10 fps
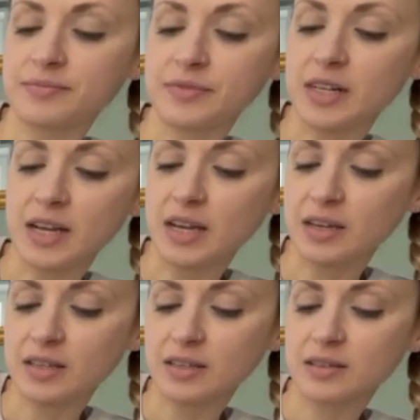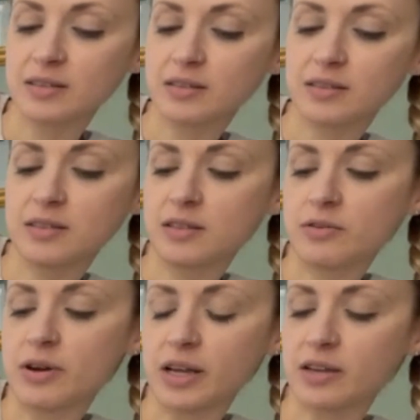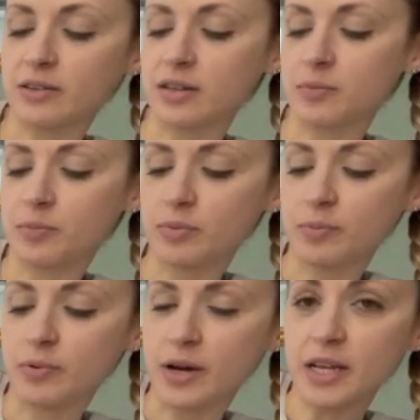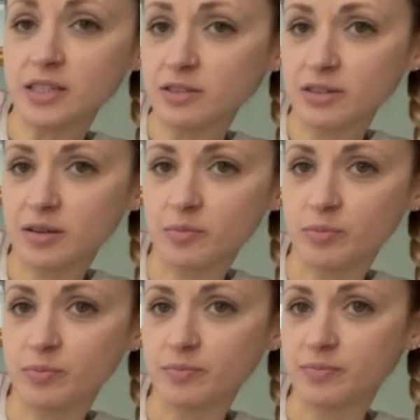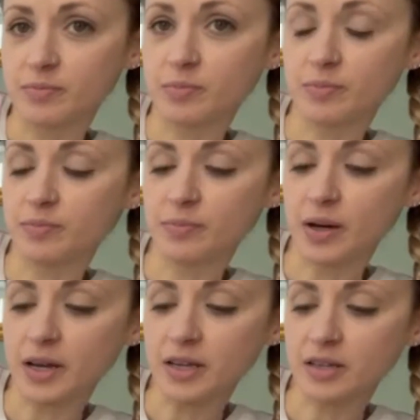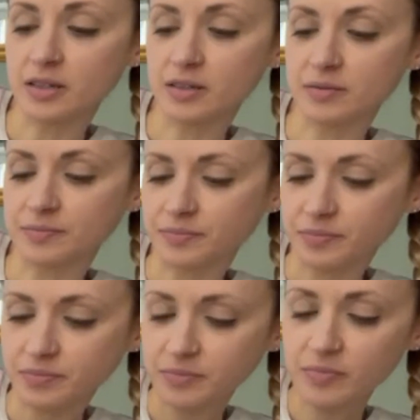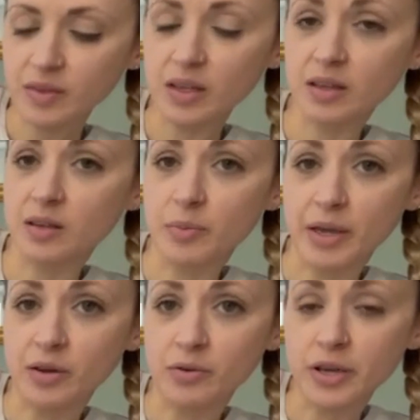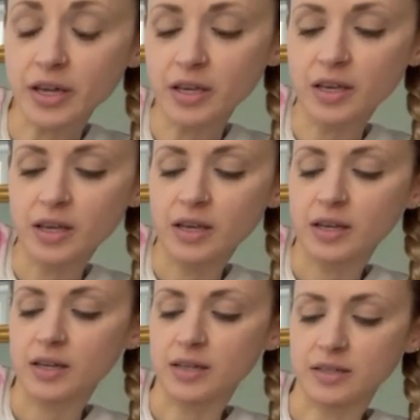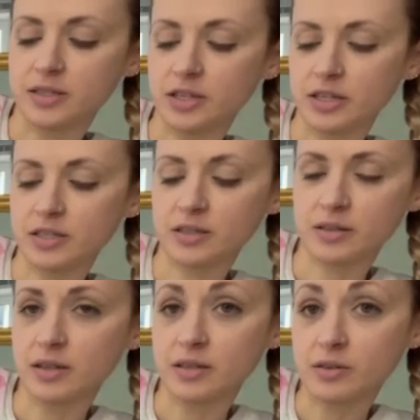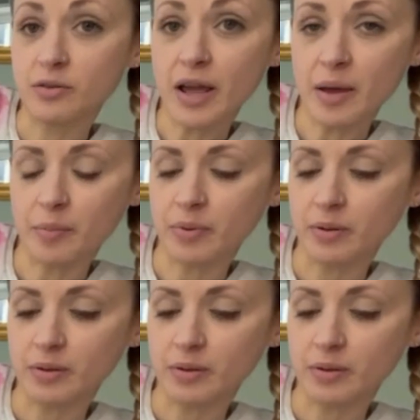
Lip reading: like the regular bread you can buy in the bakery, it's crap.